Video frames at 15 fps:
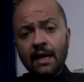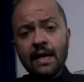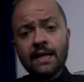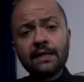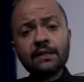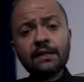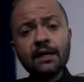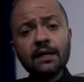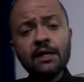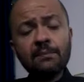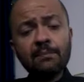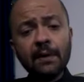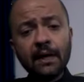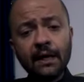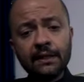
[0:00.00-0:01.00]
And the
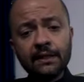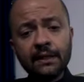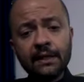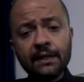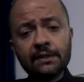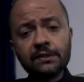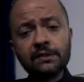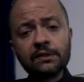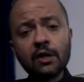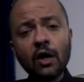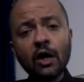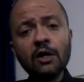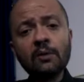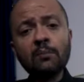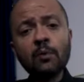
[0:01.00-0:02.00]
third band is
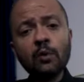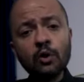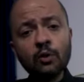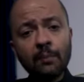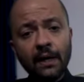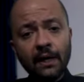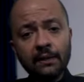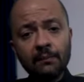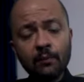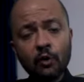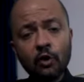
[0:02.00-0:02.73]
called Mool Band.